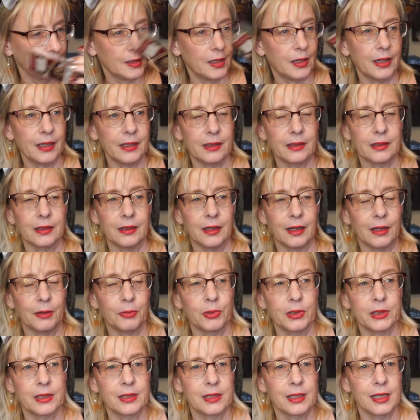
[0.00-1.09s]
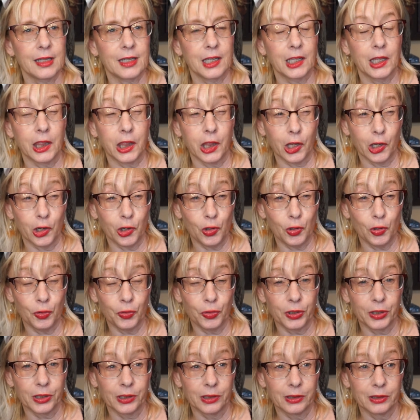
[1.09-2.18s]
Not, I wouldn't say
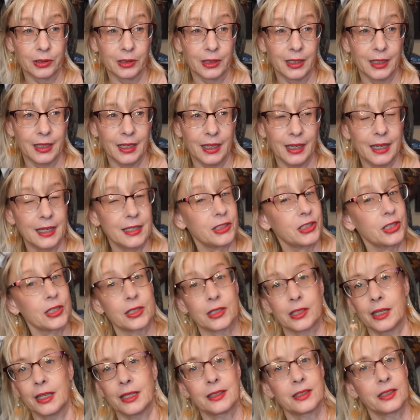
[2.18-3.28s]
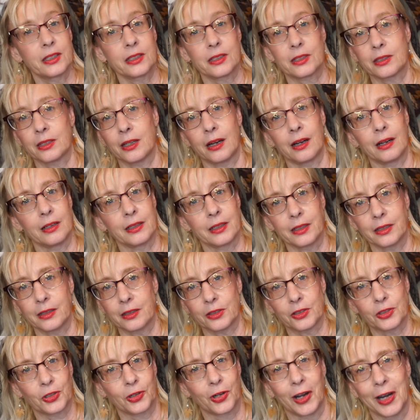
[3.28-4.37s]
cologne. It's just, it's just hard to
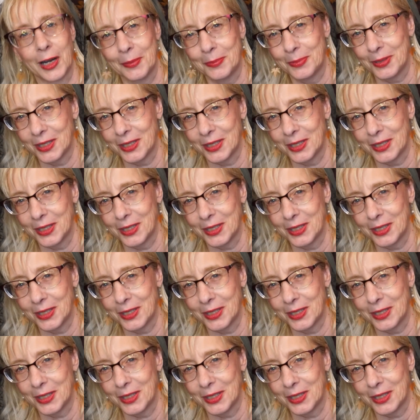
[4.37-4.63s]
describe